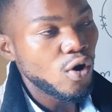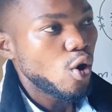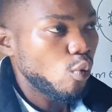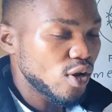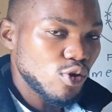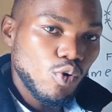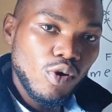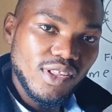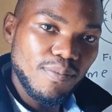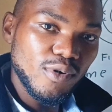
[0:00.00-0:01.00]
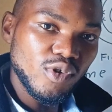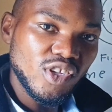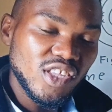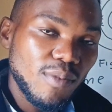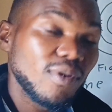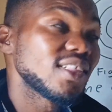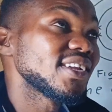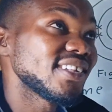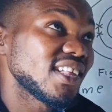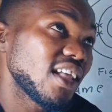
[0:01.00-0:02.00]
When you go on the periodic table, there
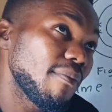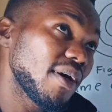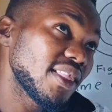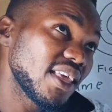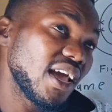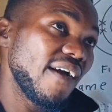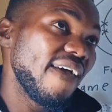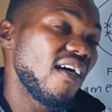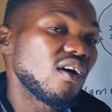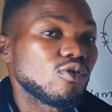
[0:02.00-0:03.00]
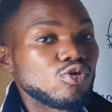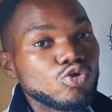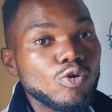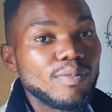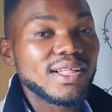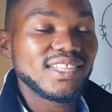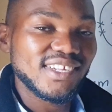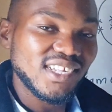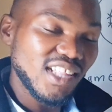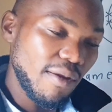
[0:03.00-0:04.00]
is a number there on top and there is
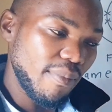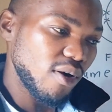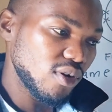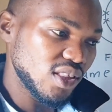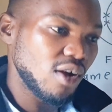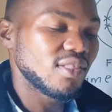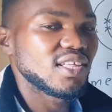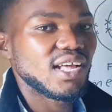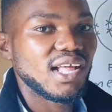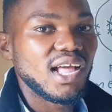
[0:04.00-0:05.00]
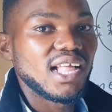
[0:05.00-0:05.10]
a number down there.